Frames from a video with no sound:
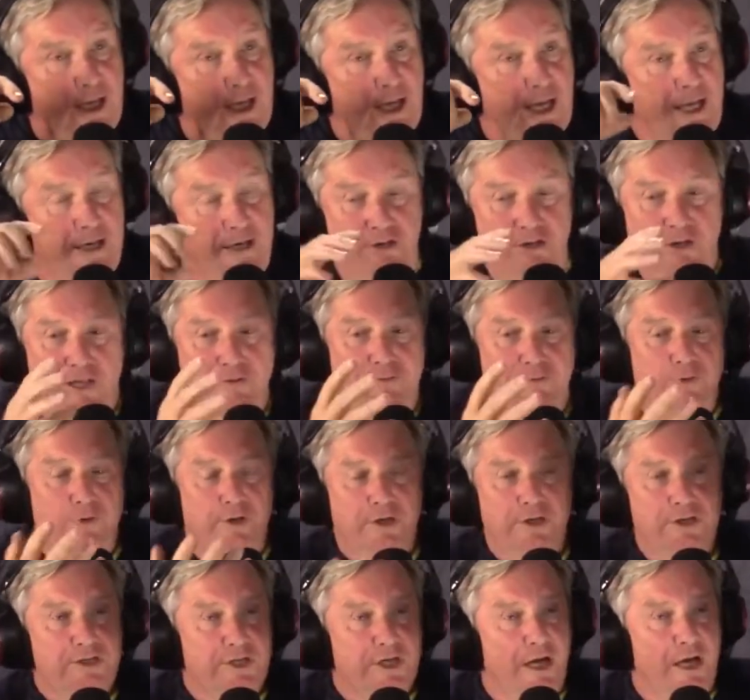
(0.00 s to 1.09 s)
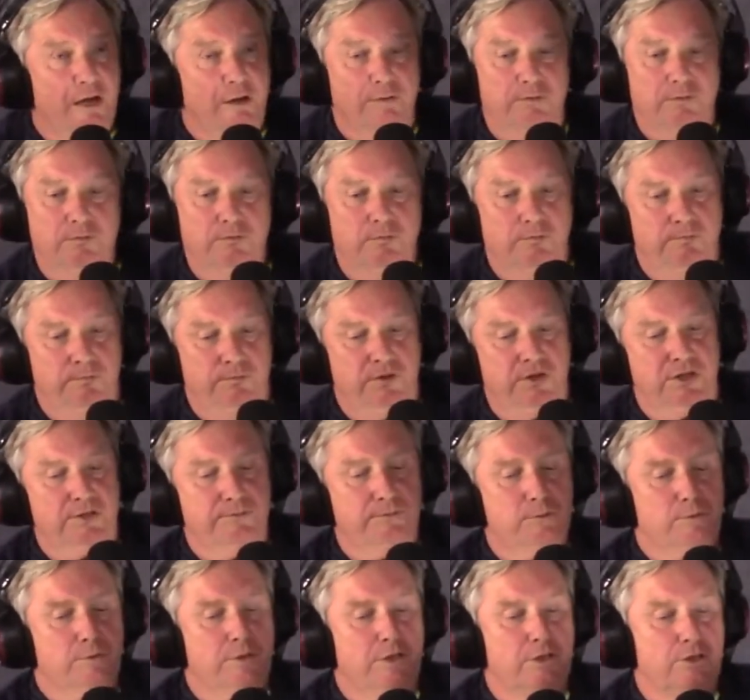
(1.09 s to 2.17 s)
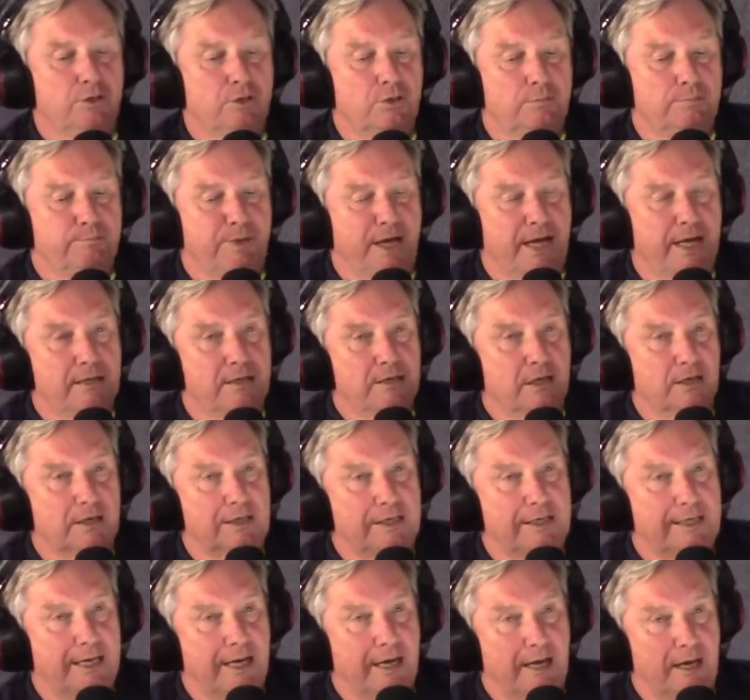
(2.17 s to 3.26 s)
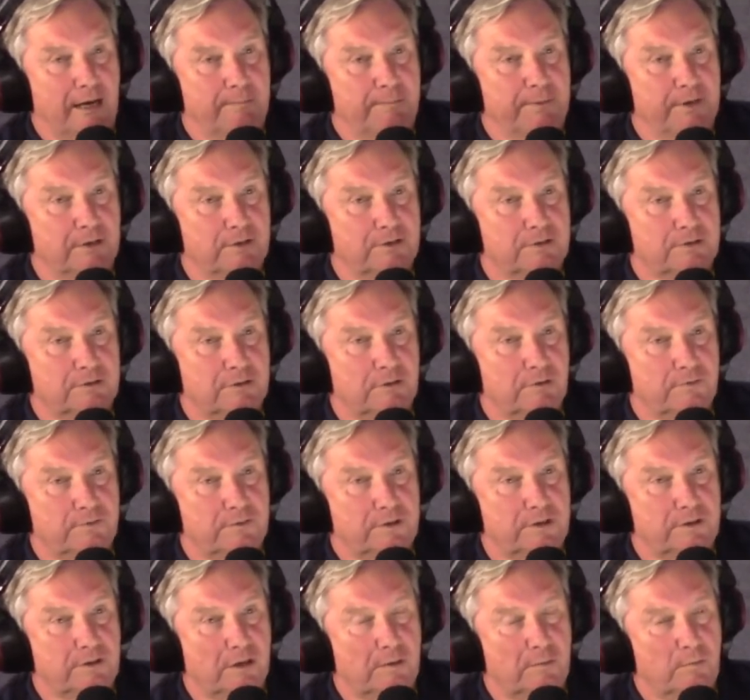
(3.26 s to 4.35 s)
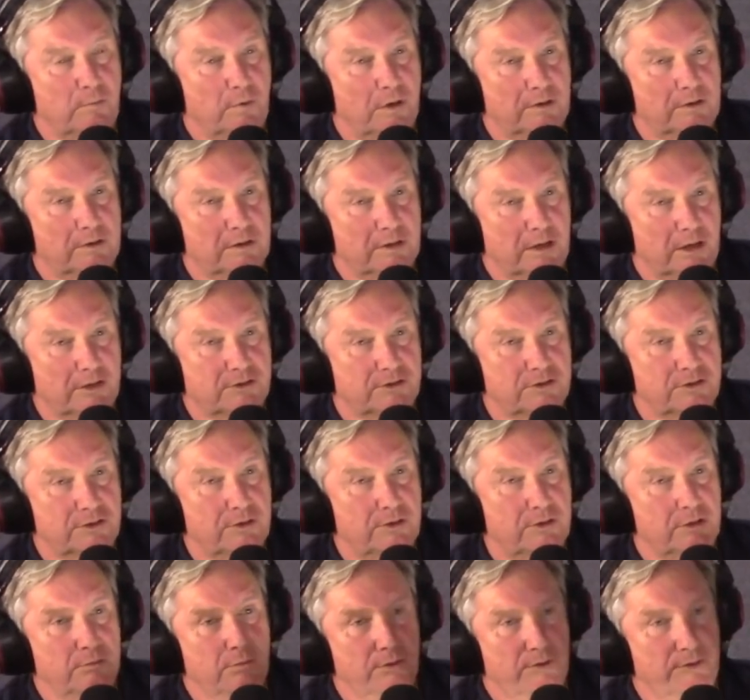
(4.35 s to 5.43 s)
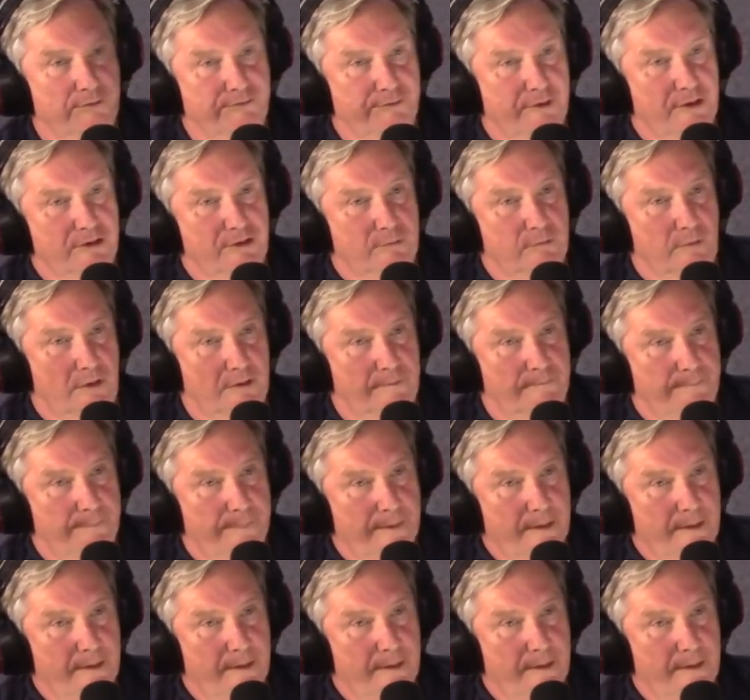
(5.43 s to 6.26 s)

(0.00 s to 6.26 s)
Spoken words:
And therefore you can tell the difference between good, bad and ugly care, because you obviously don't want the last two, you want the first one.